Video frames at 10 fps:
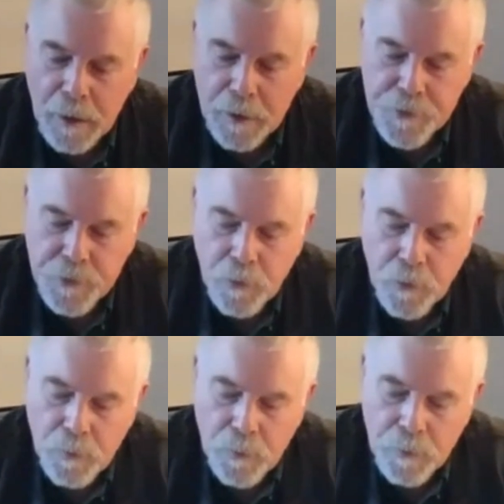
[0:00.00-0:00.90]
And
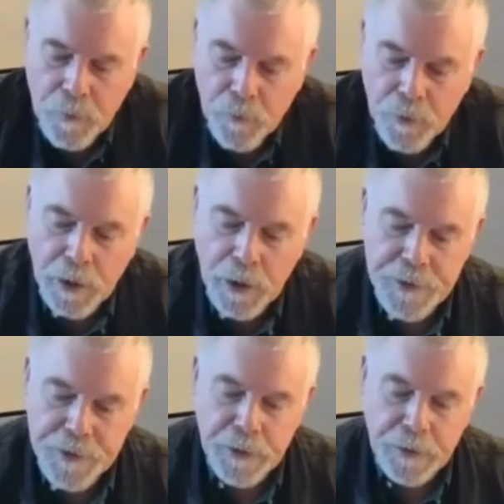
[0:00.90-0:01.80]
so
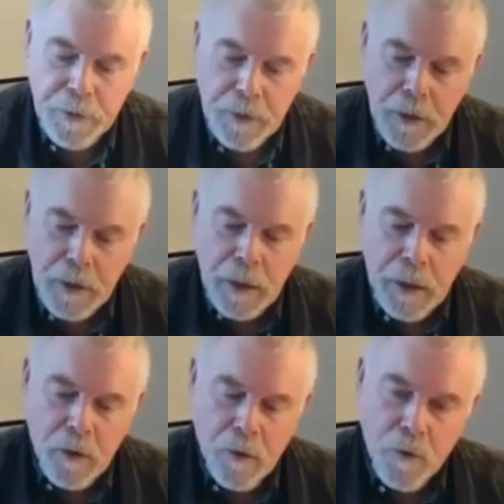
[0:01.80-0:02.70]
realizing
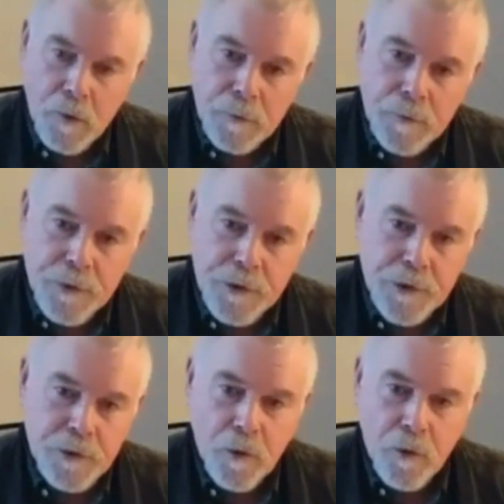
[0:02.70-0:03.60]
how
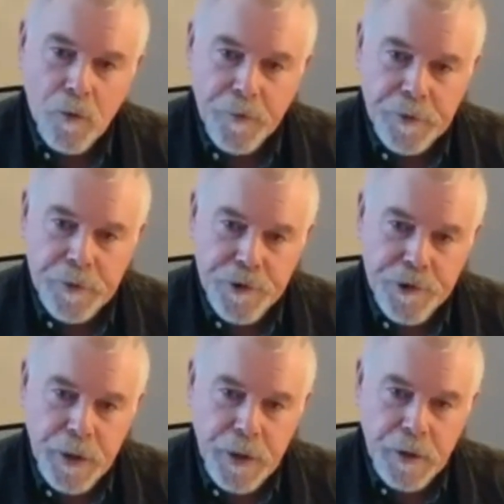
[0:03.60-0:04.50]
slow things
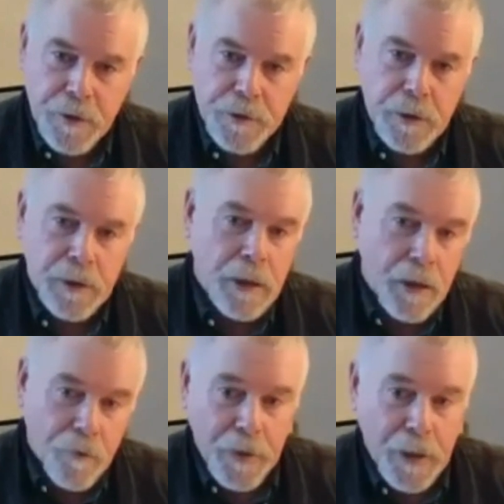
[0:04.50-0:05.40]
change and
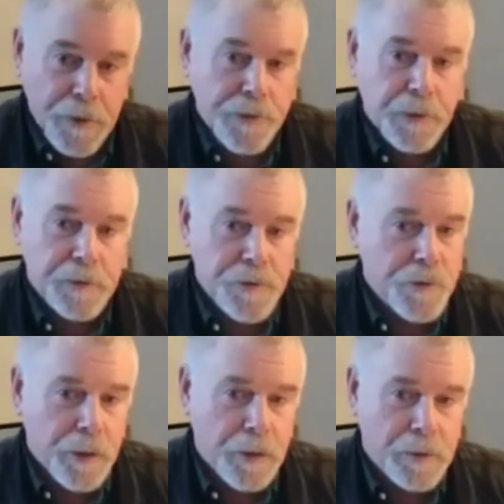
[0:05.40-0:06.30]
how fast things
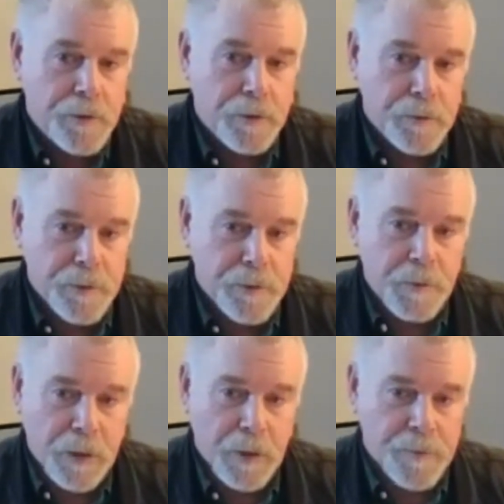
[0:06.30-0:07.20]
change,
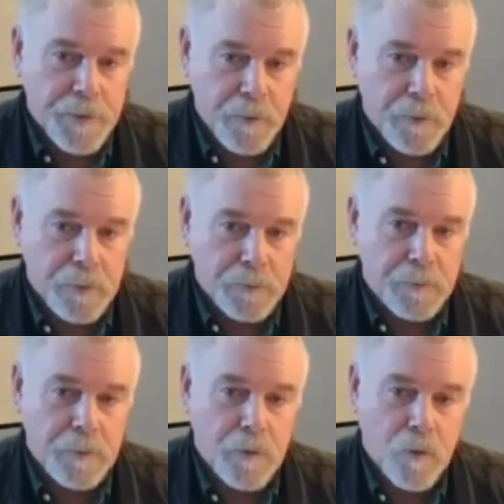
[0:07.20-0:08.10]
sometimes, an
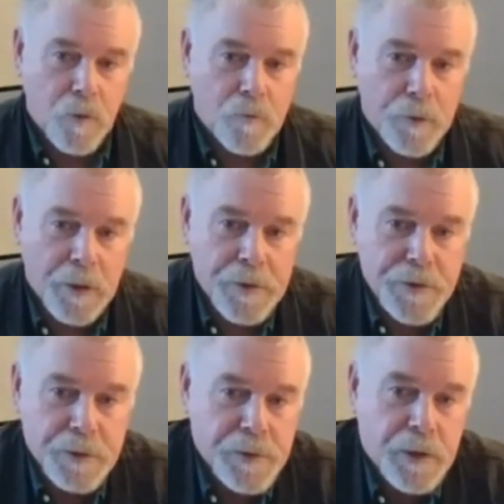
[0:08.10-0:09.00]
overnight
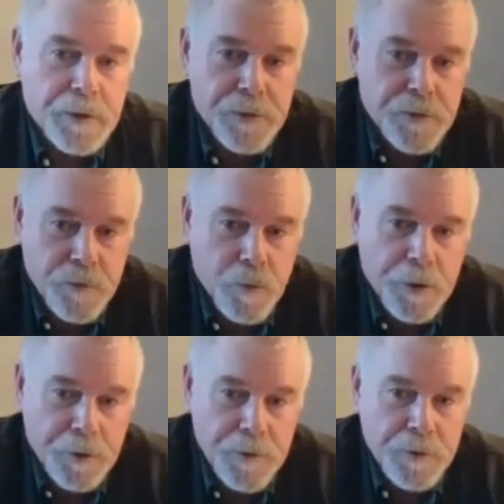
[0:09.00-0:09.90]
success is
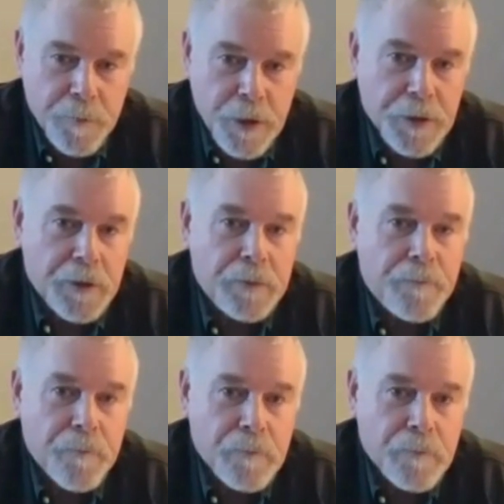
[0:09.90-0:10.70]
20 years in the making.